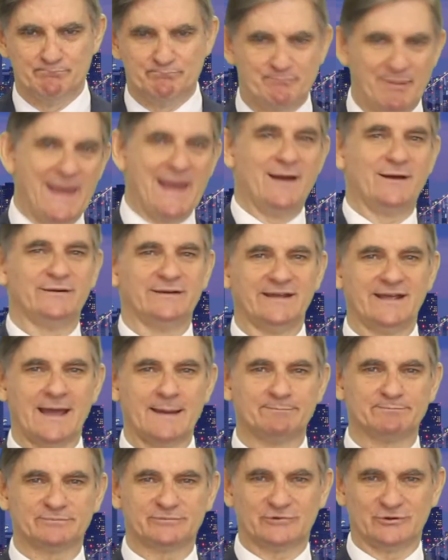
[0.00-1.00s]
Bounding
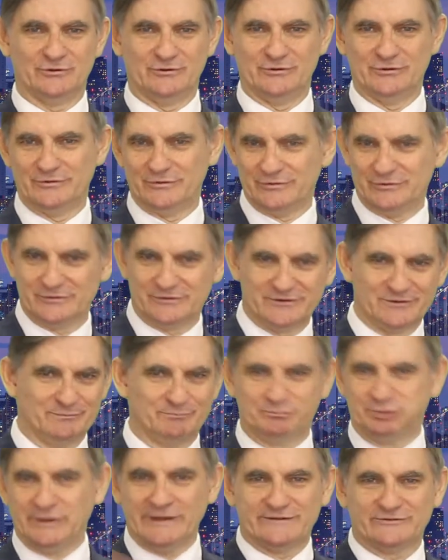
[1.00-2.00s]
up to
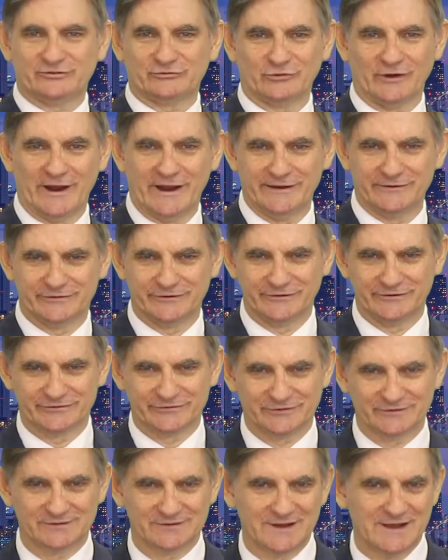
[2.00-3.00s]
complete
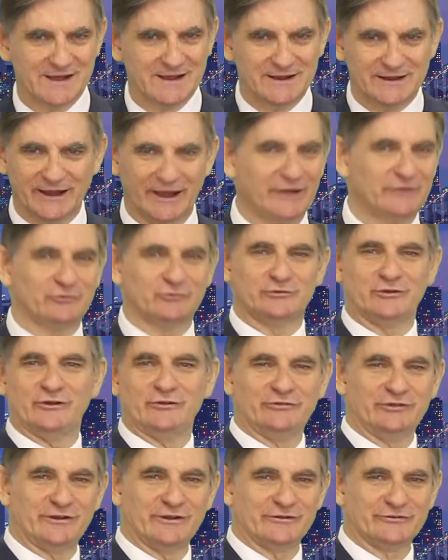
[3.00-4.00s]
strangers and
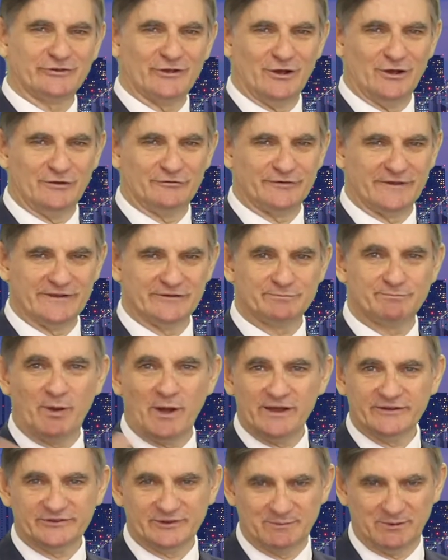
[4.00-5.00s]
introducing yourself is
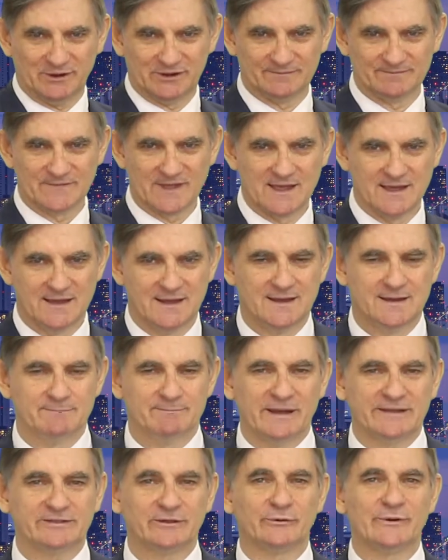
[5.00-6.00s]
possible,
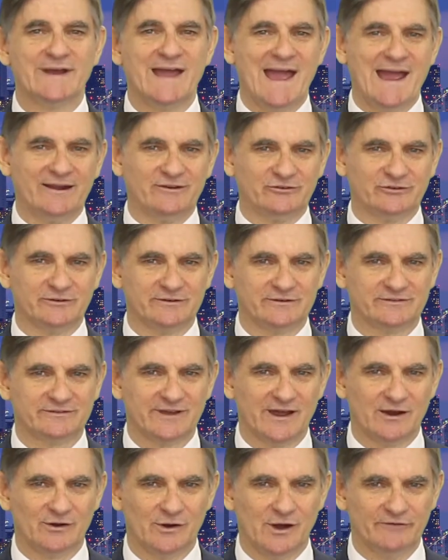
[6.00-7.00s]
but the reactions
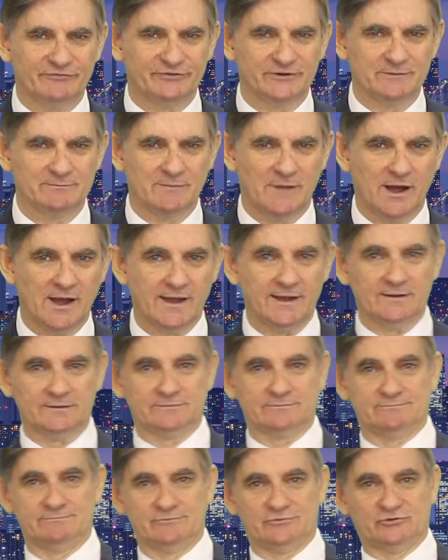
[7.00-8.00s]
are often
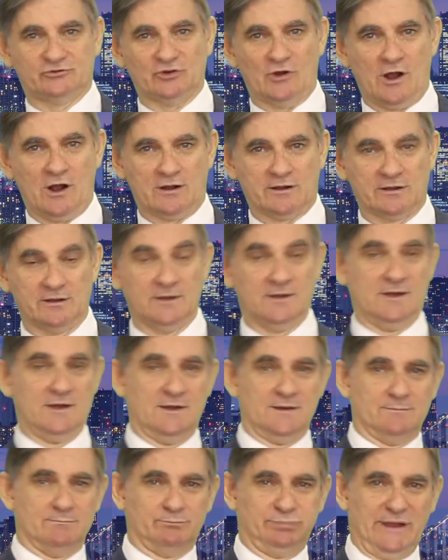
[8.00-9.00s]
mild shock,
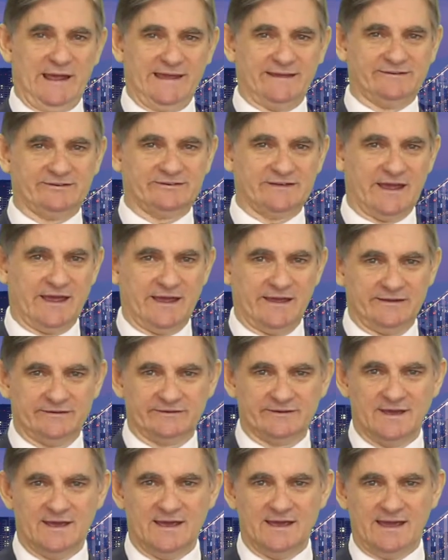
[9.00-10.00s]
blank
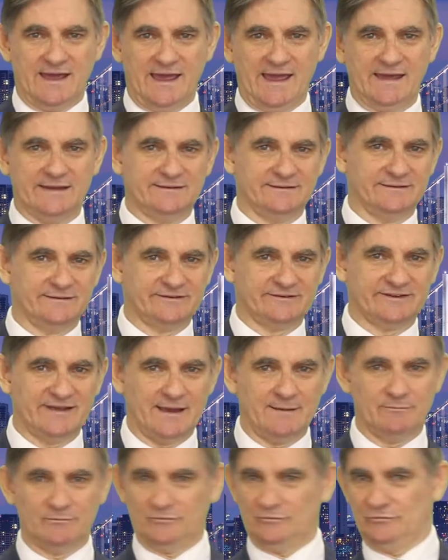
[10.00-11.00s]
stares, and
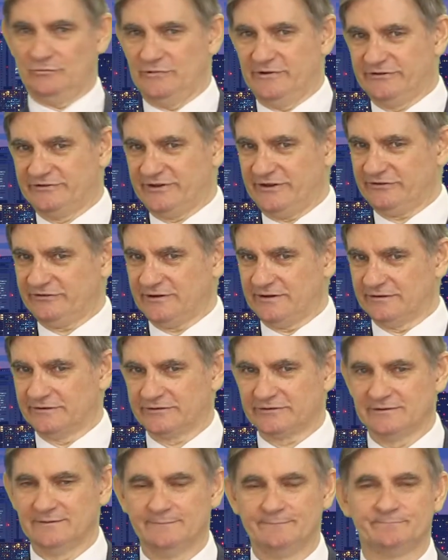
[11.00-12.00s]
some
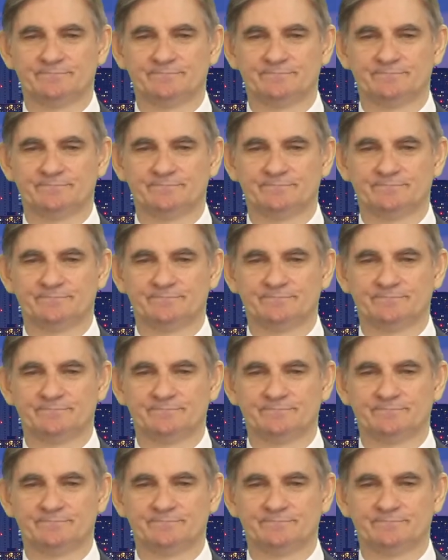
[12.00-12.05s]
resistance.